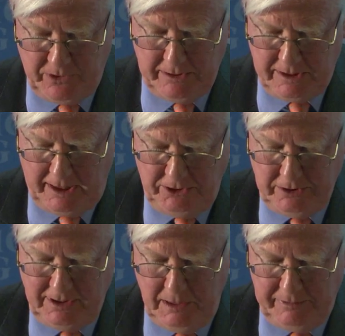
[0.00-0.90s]
intent
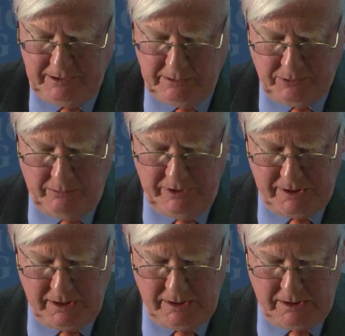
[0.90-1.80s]
on keeping their
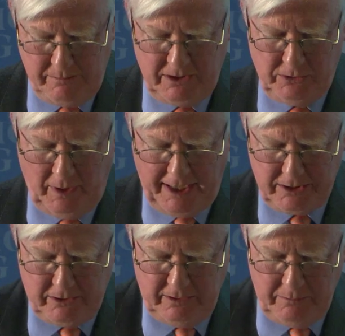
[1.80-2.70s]
promises, but who
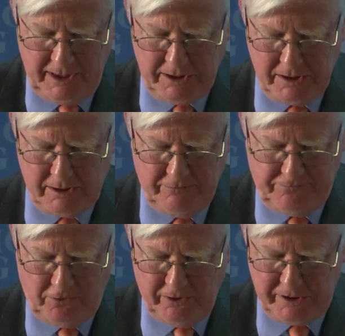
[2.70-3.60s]
act on the basis of
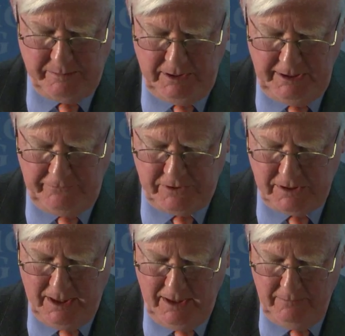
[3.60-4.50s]
false beliefs,